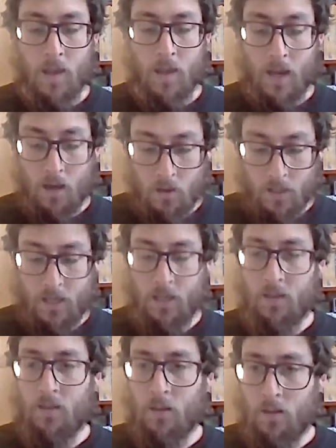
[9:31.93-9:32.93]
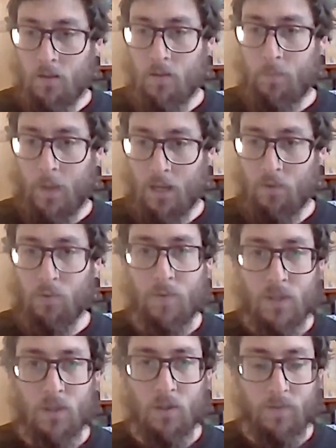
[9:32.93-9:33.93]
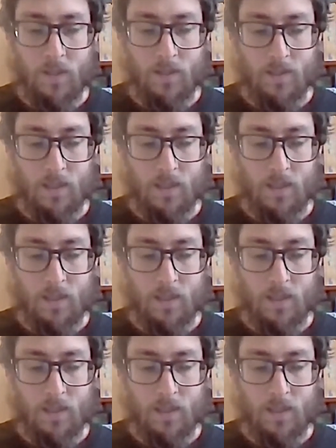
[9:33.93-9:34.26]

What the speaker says: then looked into pink river dolphins,